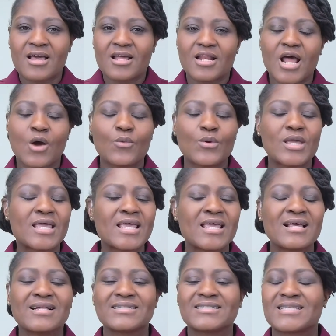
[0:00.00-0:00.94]
Now,
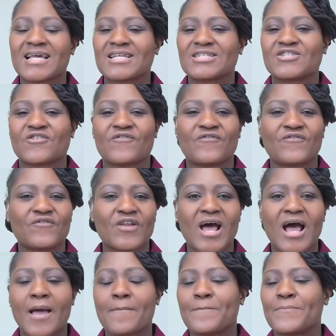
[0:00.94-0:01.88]
eagle tend to
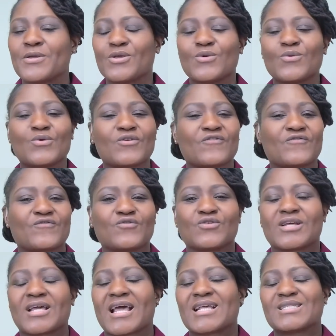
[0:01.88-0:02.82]
fly
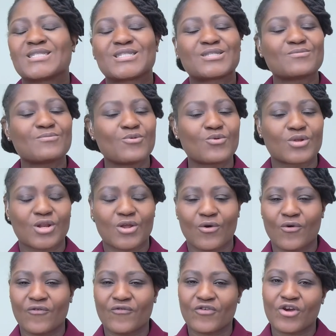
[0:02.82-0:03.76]
beautifully and smoothly
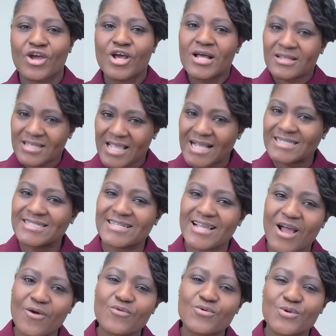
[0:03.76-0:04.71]
over. That's
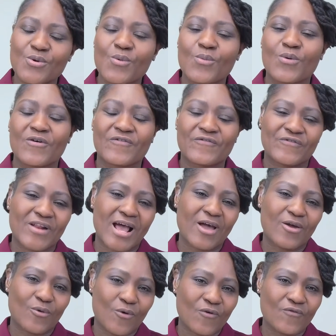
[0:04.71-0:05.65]
how you will
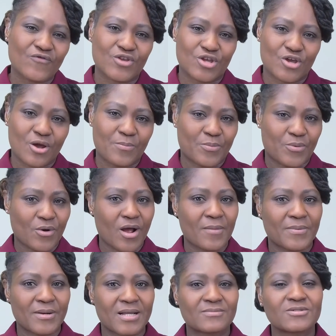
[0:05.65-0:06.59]
fly over your
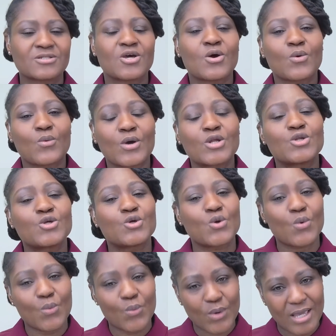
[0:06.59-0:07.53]
problems when
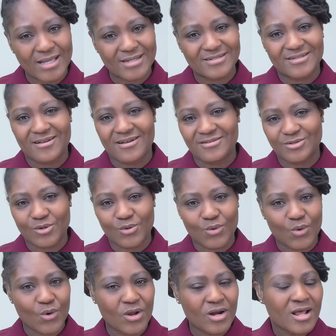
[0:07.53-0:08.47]
you wait on the
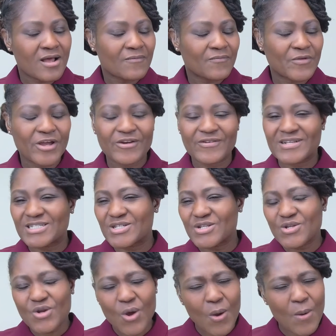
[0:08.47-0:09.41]
Lord. There is
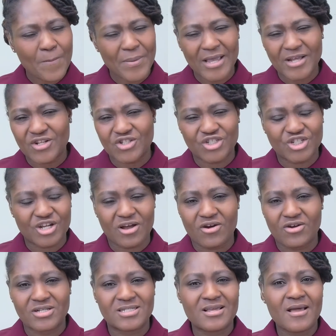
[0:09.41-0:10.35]
no better
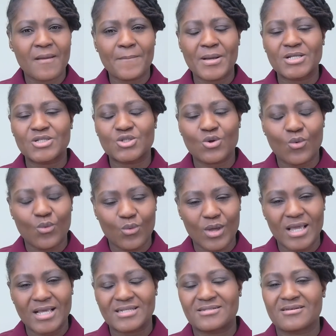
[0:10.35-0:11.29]
choice but to
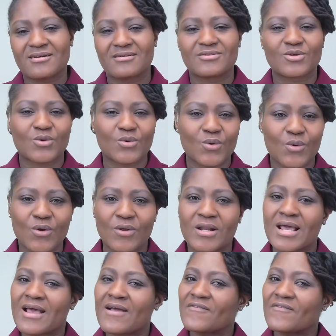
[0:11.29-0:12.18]
wait on the Lord.